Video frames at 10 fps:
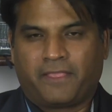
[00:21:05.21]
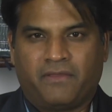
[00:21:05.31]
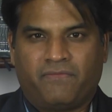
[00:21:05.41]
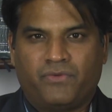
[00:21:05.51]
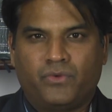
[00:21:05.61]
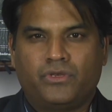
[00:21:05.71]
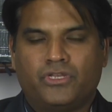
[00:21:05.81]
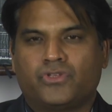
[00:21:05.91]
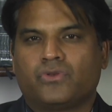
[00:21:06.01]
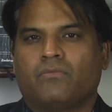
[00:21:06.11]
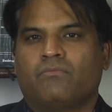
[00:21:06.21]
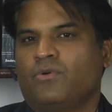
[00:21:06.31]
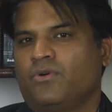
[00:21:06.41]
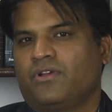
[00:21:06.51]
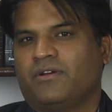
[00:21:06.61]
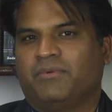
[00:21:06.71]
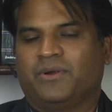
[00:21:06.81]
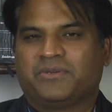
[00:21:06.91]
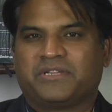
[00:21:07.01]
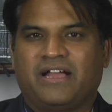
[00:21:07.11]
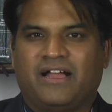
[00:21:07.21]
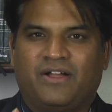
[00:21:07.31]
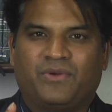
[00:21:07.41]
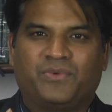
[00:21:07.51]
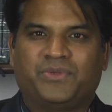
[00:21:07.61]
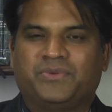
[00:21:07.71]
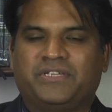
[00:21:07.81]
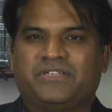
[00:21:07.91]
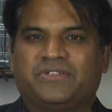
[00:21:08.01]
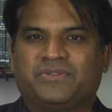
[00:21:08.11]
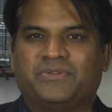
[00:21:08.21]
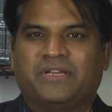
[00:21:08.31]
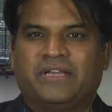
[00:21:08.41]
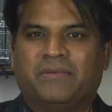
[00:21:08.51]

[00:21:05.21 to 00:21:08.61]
If you need to know more about how you need to